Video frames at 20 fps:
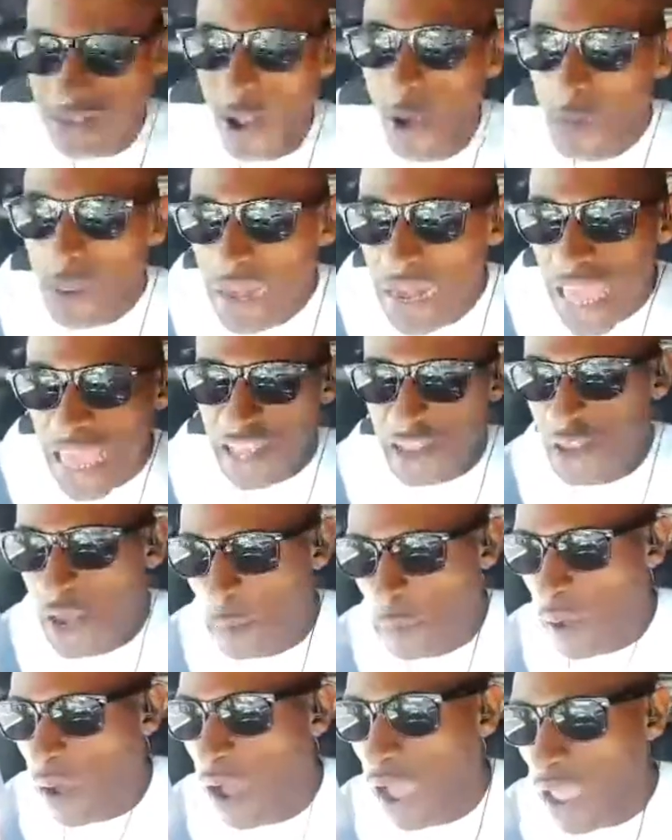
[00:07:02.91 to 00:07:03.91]
Don't be late to the
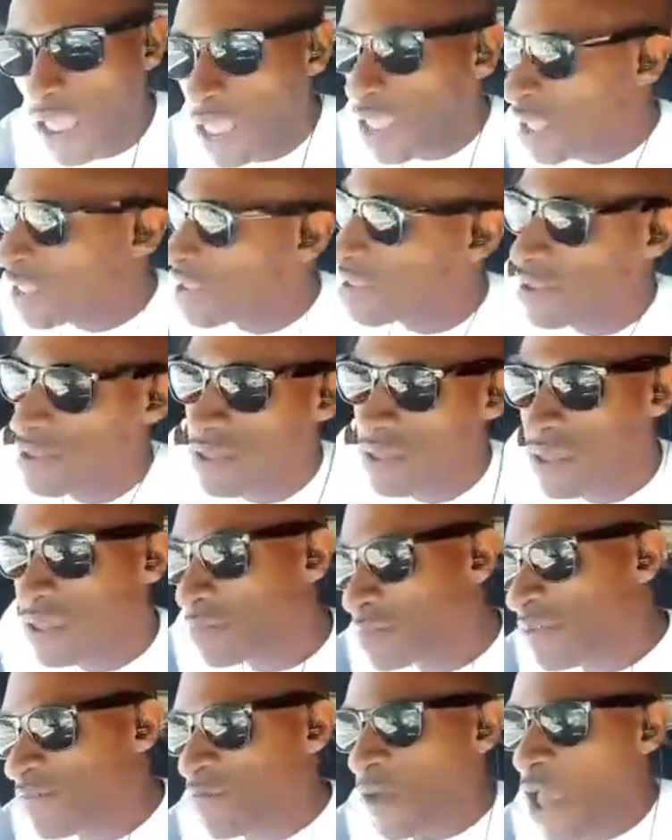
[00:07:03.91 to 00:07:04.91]
party.
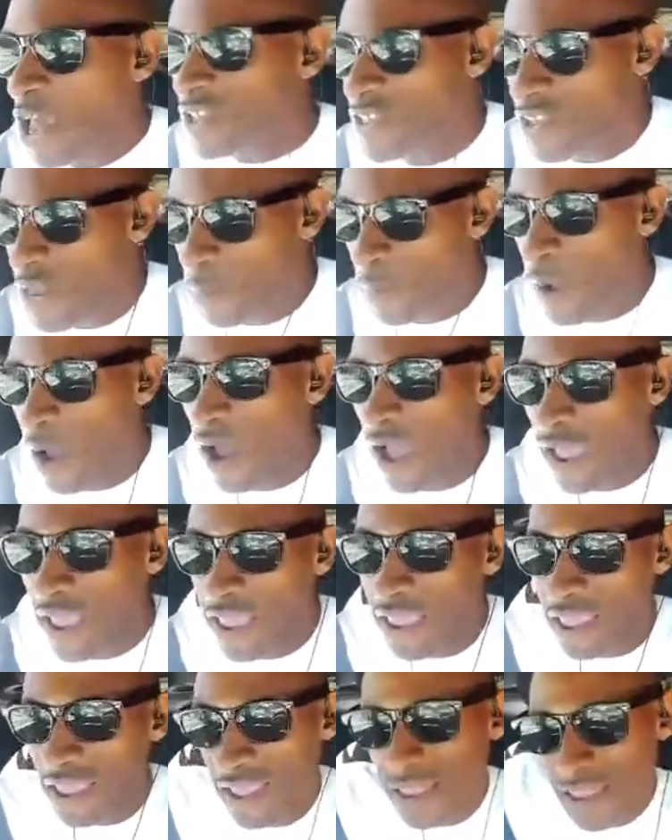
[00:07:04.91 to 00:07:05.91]
Be first to the
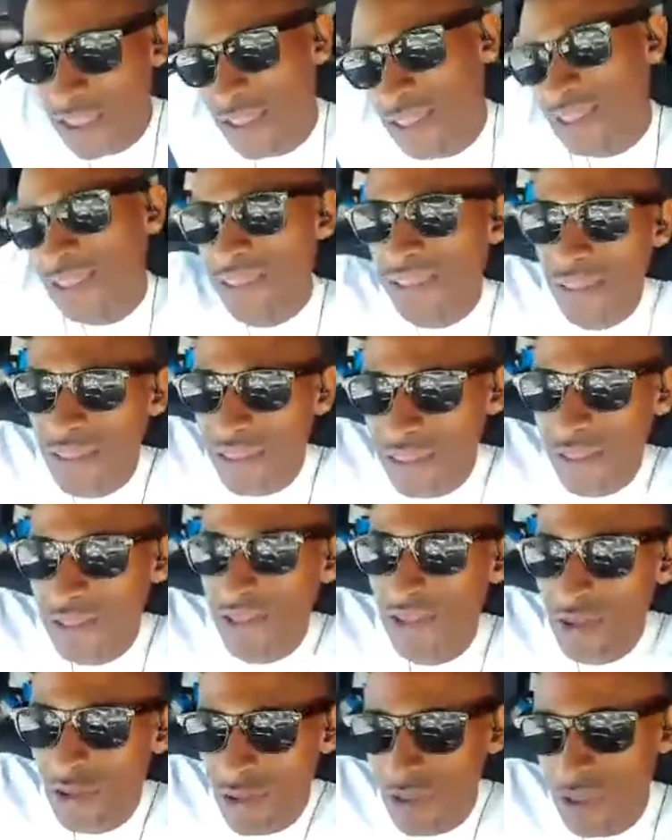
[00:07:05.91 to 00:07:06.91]
party.
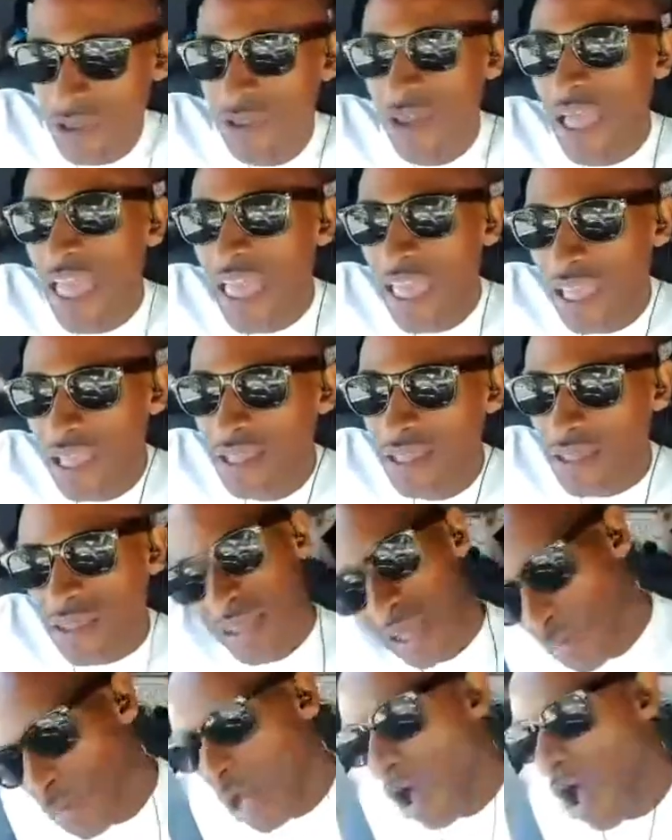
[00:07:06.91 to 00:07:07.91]
Right?
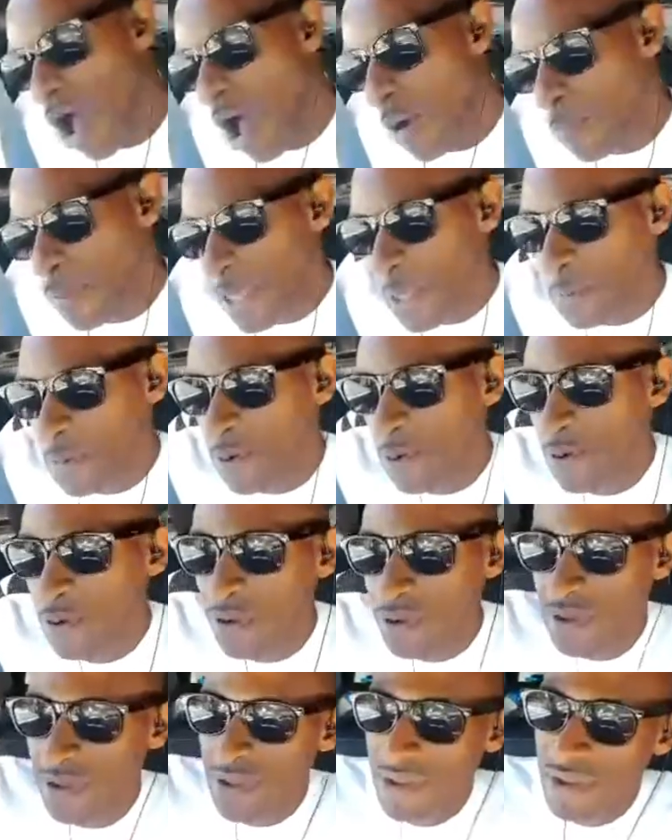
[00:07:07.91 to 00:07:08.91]
Come on, people.
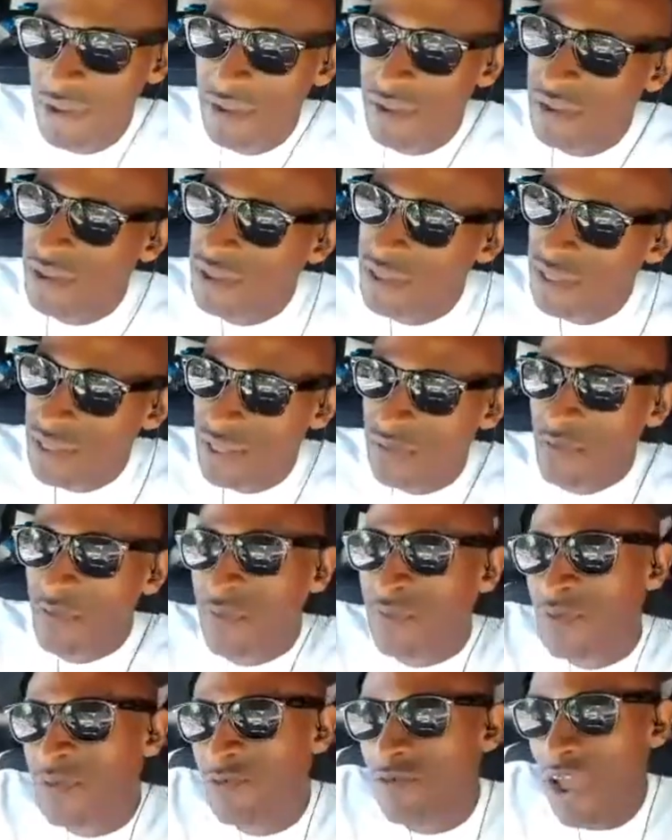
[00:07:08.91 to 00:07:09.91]

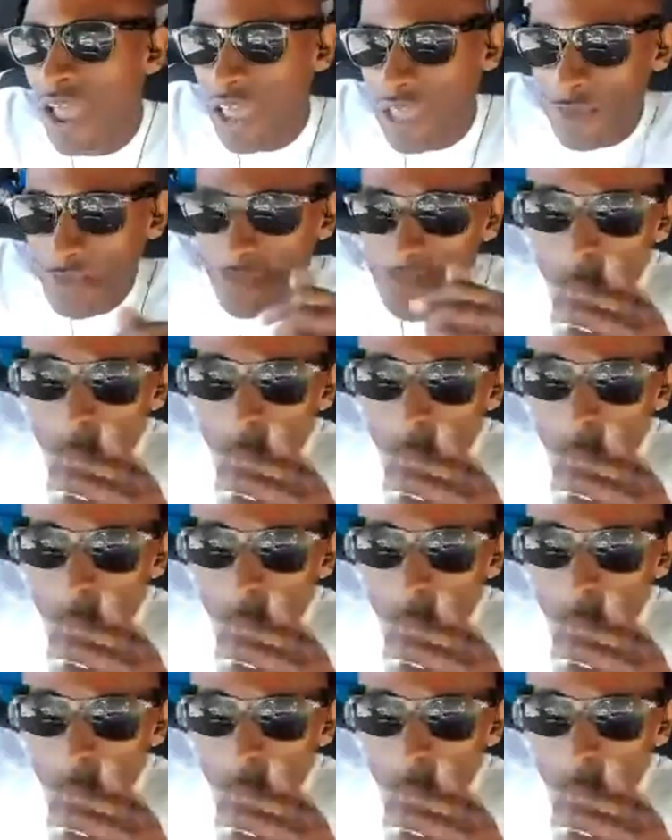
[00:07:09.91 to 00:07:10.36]
Right.